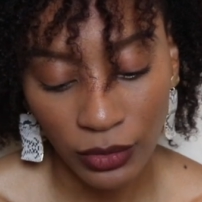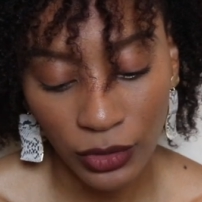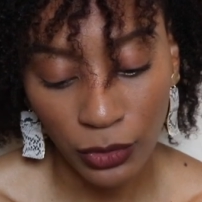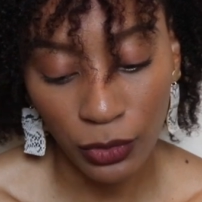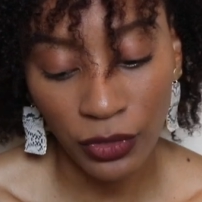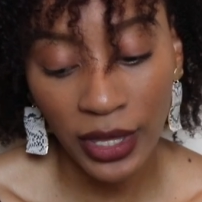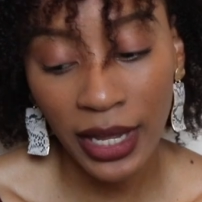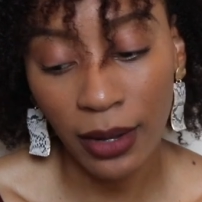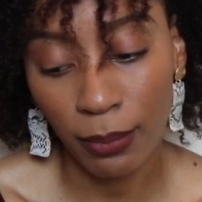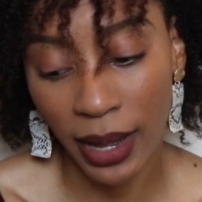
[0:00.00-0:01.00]
to
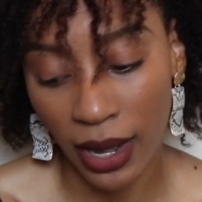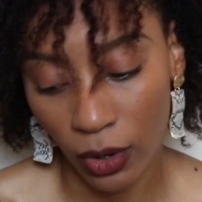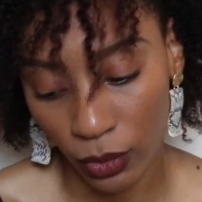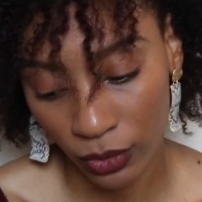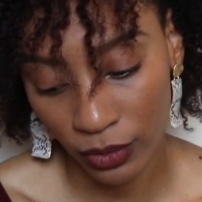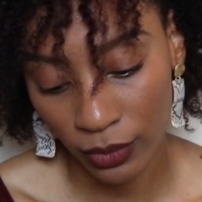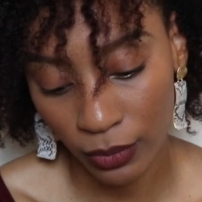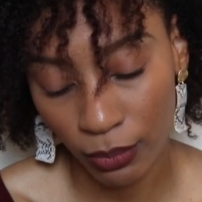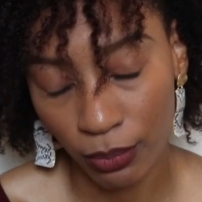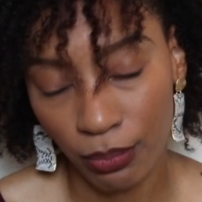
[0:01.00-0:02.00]
think about
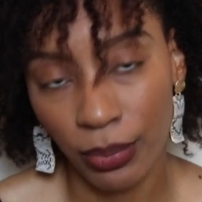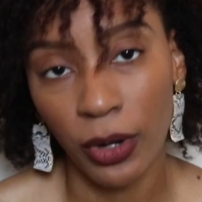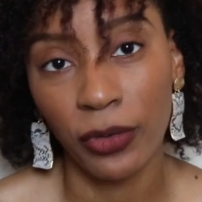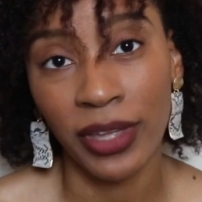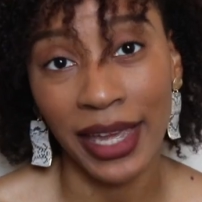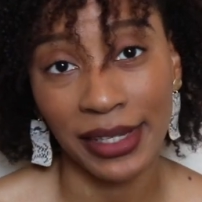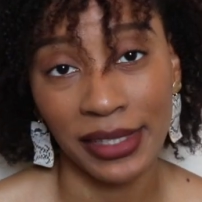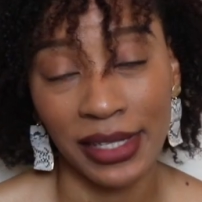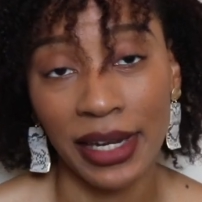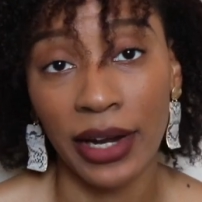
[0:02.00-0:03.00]
both case
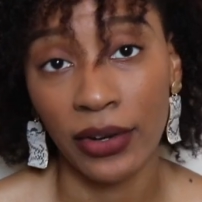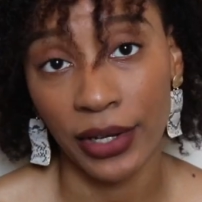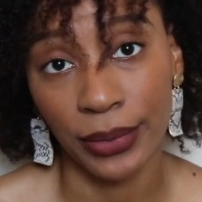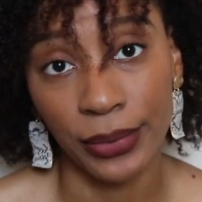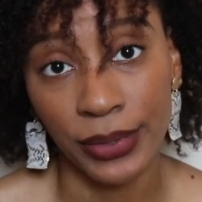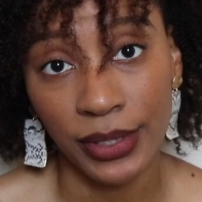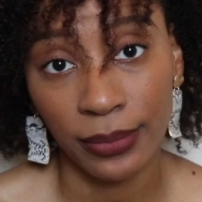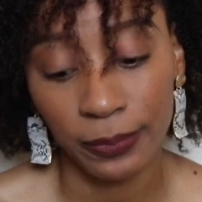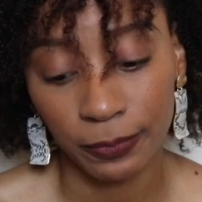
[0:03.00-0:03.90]
scenarios